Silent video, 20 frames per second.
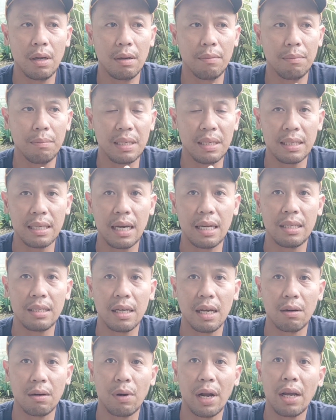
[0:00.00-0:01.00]
besides
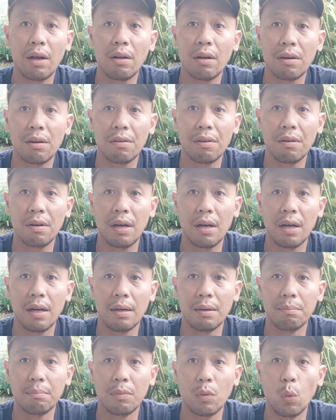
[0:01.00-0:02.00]
regular
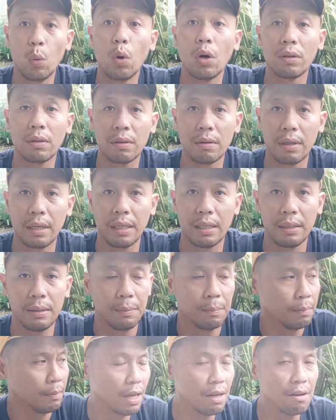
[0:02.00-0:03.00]
watering.
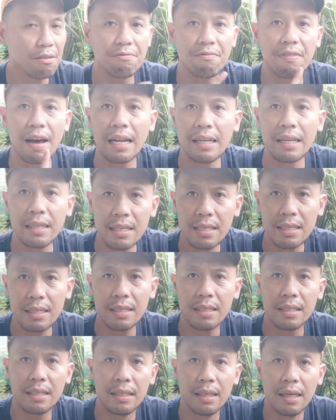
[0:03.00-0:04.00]
Vandas